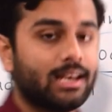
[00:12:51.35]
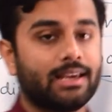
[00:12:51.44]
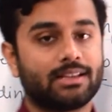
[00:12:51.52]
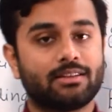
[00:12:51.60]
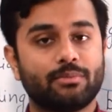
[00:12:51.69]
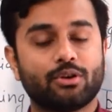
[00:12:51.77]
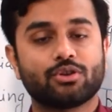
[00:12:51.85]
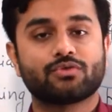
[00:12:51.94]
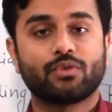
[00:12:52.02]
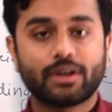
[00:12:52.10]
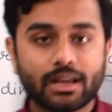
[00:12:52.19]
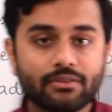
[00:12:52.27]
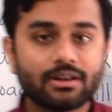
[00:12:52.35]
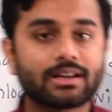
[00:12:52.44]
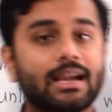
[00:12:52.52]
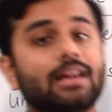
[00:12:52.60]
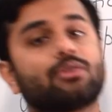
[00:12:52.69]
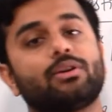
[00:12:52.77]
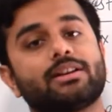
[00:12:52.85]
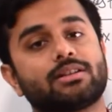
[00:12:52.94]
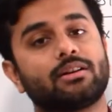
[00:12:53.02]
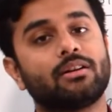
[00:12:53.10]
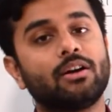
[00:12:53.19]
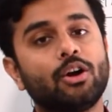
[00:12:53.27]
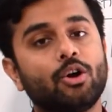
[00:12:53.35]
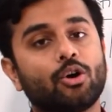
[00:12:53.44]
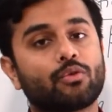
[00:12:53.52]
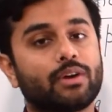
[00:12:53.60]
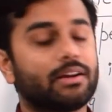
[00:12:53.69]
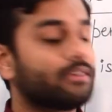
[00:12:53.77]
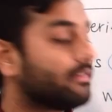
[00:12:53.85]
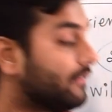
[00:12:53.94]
length, because whatever calculation or whatever